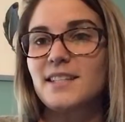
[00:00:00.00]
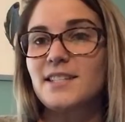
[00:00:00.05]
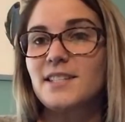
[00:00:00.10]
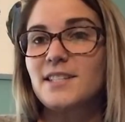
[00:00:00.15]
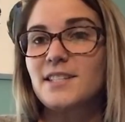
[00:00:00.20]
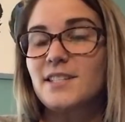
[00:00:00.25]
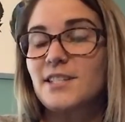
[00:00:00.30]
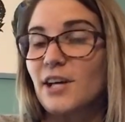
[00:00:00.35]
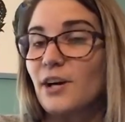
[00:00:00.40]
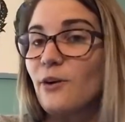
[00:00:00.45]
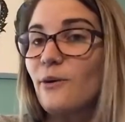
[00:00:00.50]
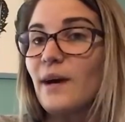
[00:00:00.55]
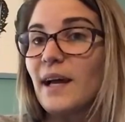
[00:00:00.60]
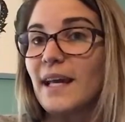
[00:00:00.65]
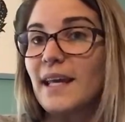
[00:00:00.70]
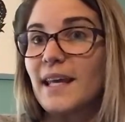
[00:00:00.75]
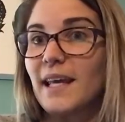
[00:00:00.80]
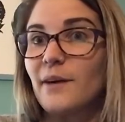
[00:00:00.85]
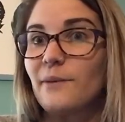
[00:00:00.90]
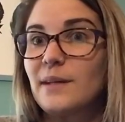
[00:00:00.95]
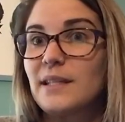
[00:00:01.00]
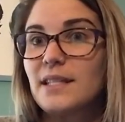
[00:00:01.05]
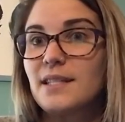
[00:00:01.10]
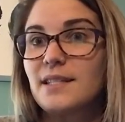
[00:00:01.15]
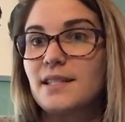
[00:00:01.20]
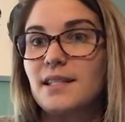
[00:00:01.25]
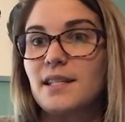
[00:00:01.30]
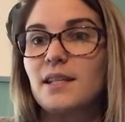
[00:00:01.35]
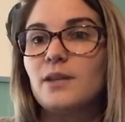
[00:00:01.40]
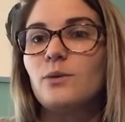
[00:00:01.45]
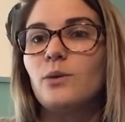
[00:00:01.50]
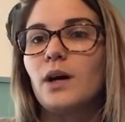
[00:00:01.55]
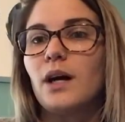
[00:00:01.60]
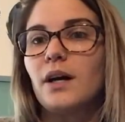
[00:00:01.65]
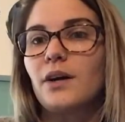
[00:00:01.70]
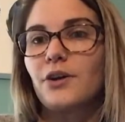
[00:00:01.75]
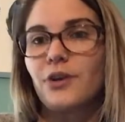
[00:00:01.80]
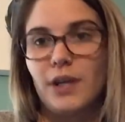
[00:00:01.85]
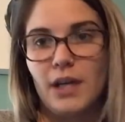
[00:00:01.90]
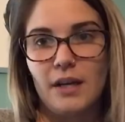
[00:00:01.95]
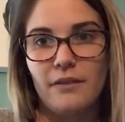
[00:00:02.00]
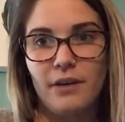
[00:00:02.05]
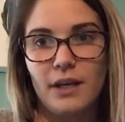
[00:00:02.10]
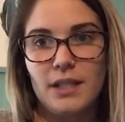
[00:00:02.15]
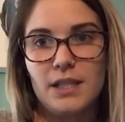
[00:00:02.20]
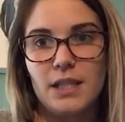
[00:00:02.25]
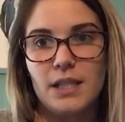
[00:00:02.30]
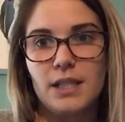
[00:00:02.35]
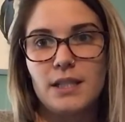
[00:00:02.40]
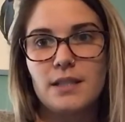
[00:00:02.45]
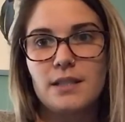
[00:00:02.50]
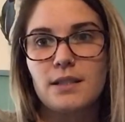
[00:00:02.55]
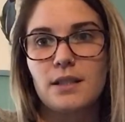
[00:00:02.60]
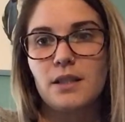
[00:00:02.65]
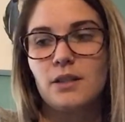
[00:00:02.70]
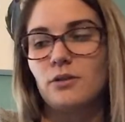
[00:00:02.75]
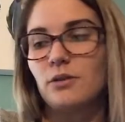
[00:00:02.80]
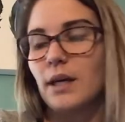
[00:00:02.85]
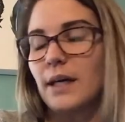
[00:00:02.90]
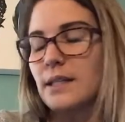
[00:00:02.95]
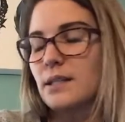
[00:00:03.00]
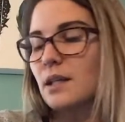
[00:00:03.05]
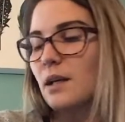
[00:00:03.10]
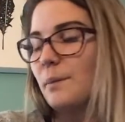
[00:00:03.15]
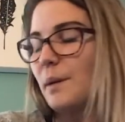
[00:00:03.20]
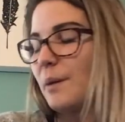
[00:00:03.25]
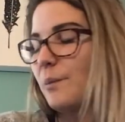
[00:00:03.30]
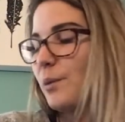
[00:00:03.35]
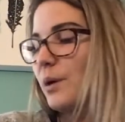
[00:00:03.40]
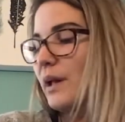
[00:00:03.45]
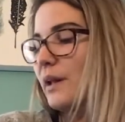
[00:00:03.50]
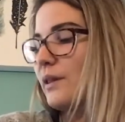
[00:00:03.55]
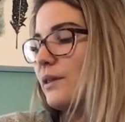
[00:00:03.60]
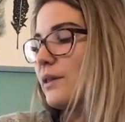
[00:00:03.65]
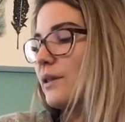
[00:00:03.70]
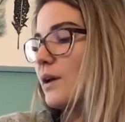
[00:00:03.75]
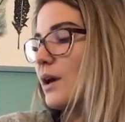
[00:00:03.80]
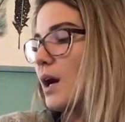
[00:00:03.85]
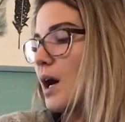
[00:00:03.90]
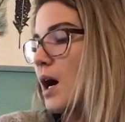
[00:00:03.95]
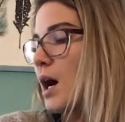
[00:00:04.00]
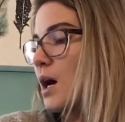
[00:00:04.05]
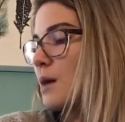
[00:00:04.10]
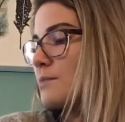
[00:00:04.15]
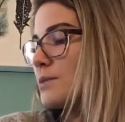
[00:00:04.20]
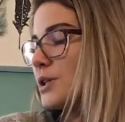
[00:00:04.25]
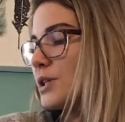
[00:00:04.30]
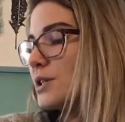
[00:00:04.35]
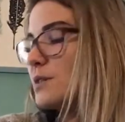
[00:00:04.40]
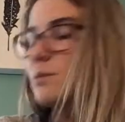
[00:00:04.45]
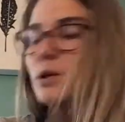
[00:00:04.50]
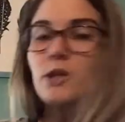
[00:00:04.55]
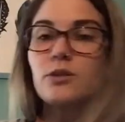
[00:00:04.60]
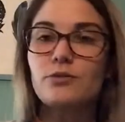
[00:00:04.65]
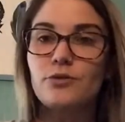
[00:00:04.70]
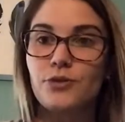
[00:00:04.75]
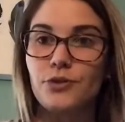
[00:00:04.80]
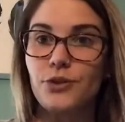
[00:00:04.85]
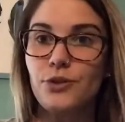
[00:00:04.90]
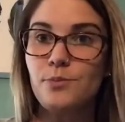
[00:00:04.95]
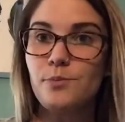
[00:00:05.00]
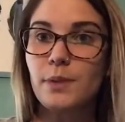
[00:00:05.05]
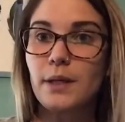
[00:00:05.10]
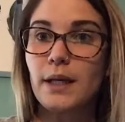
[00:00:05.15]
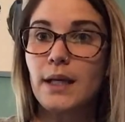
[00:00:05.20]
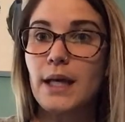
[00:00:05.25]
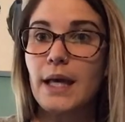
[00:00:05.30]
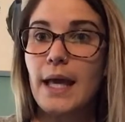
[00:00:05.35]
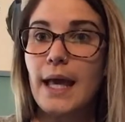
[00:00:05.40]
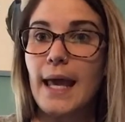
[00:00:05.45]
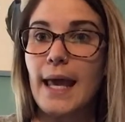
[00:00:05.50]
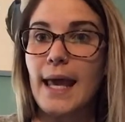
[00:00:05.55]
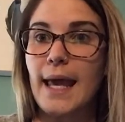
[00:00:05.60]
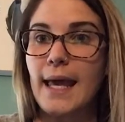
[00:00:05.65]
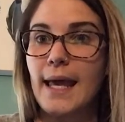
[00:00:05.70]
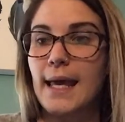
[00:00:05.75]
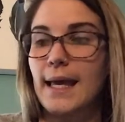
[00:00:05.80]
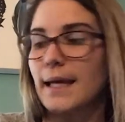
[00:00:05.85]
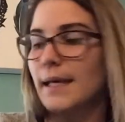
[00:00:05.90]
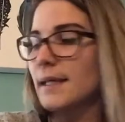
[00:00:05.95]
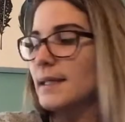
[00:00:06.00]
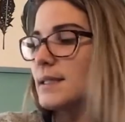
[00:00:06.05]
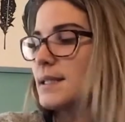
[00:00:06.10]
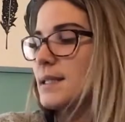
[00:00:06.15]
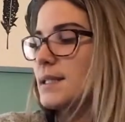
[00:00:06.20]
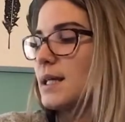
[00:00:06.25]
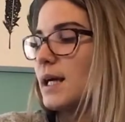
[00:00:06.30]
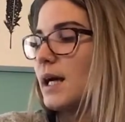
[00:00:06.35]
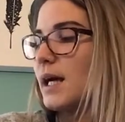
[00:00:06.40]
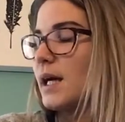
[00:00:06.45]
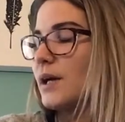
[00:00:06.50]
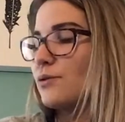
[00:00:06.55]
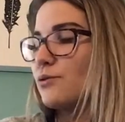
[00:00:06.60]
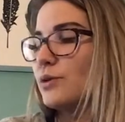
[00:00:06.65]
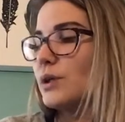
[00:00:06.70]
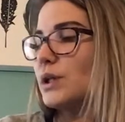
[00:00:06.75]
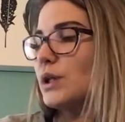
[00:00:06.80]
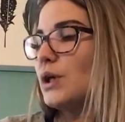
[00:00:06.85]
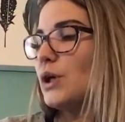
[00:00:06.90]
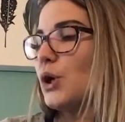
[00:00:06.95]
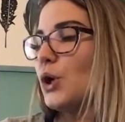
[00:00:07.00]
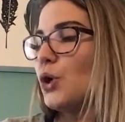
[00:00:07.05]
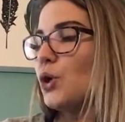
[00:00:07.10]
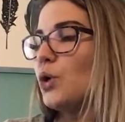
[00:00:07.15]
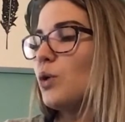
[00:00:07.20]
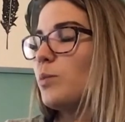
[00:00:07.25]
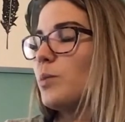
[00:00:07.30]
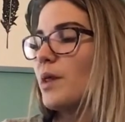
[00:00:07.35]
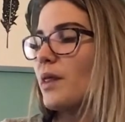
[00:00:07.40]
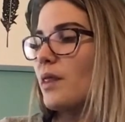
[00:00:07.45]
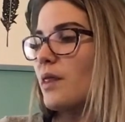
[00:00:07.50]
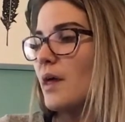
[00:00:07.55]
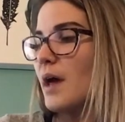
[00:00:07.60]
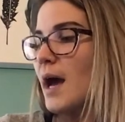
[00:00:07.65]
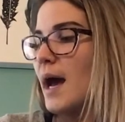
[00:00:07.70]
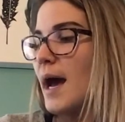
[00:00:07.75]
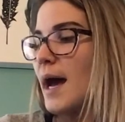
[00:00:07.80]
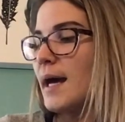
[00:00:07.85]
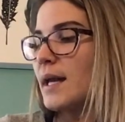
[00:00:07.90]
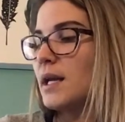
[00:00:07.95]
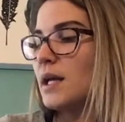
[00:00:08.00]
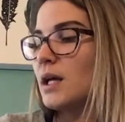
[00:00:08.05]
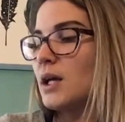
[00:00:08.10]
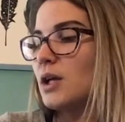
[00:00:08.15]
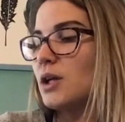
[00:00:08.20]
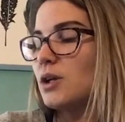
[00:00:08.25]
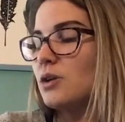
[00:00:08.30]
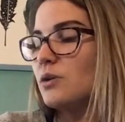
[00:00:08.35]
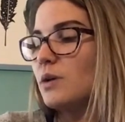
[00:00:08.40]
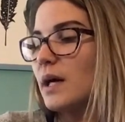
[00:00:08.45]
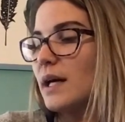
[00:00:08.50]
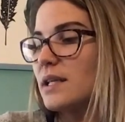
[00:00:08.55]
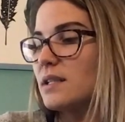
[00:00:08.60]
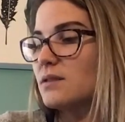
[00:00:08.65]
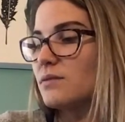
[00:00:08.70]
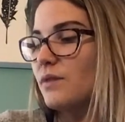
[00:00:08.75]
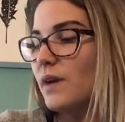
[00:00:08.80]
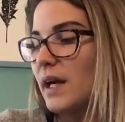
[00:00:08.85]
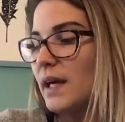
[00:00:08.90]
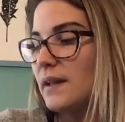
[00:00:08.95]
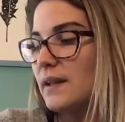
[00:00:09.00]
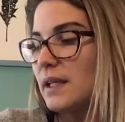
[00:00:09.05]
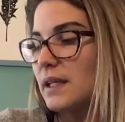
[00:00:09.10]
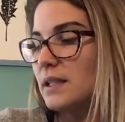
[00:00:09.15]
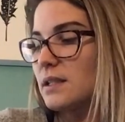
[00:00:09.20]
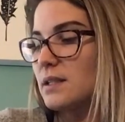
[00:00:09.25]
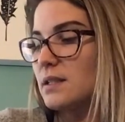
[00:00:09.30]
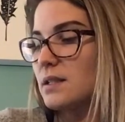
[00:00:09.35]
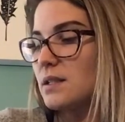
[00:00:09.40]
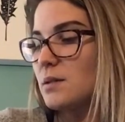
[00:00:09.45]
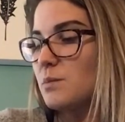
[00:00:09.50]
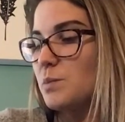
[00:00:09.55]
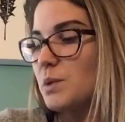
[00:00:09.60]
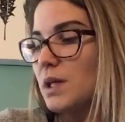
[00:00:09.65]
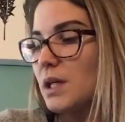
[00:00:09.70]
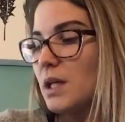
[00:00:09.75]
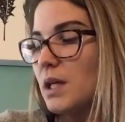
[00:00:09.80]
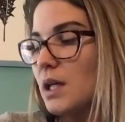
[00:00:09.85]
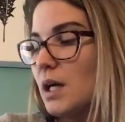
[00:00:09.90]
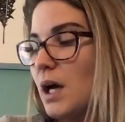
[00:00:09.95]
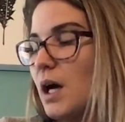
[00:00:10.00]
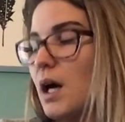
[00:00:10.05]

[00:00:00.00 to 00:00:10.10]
So I can't wait to see what creative ideas you guys come up with during tomorrow's group, and I really hope that you guys find this to be